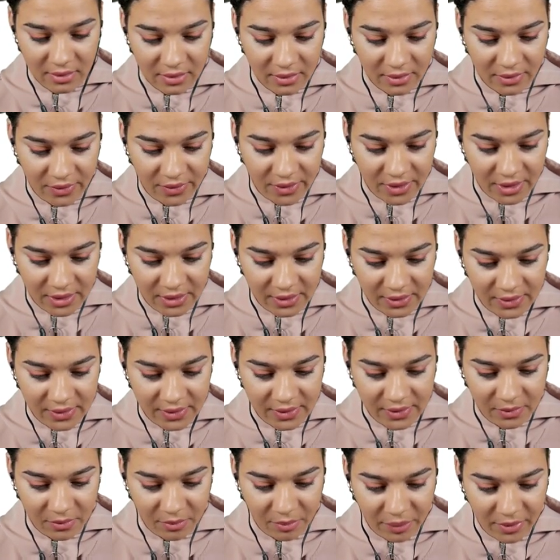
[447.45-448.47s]

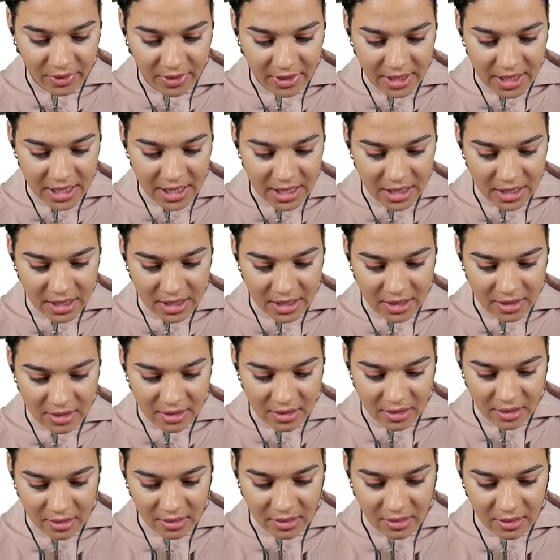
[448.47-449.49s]
this blade
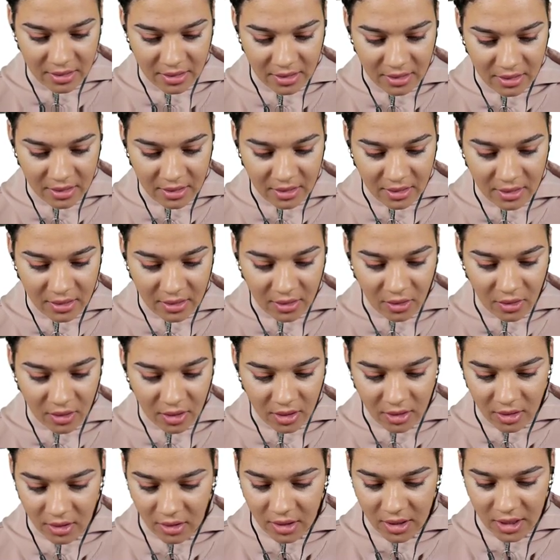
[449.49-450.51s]
here,
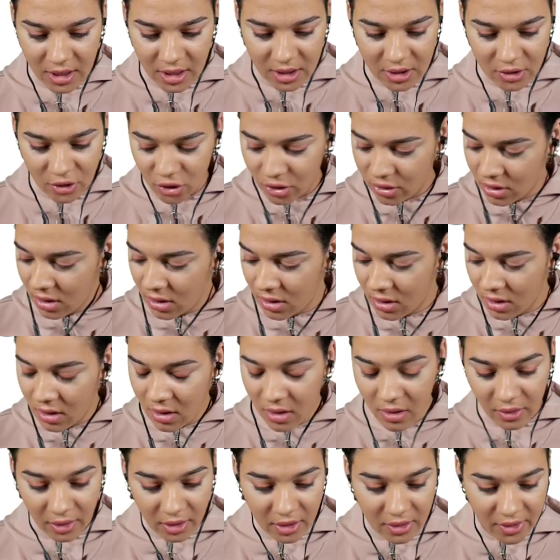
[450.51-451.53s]
hit
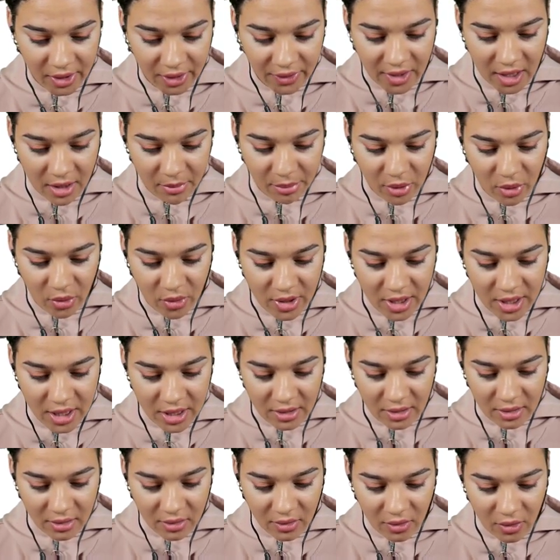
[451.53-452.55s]
control, click that point,
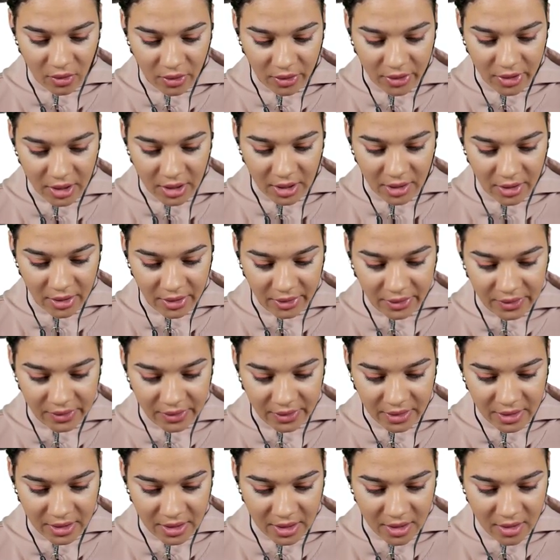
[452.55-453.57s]
hold alt,
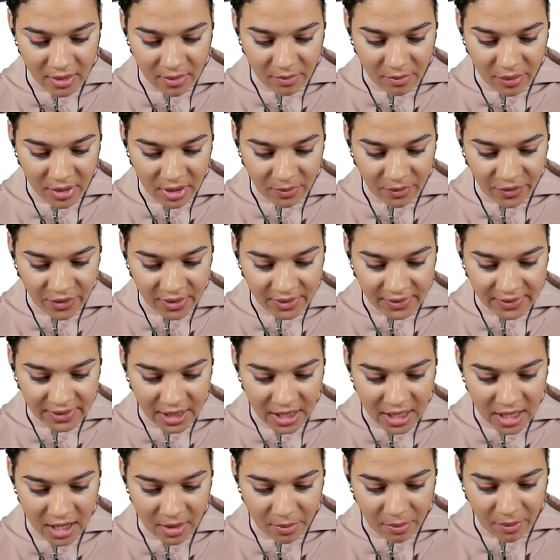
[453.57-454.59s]
bump this
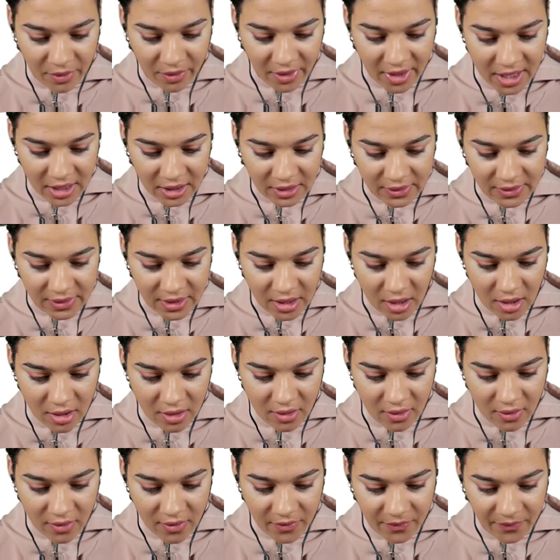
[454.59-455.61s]
up like
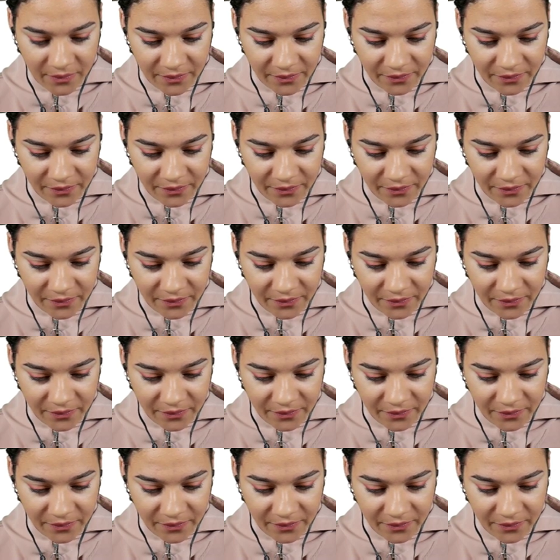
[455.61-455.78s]
so,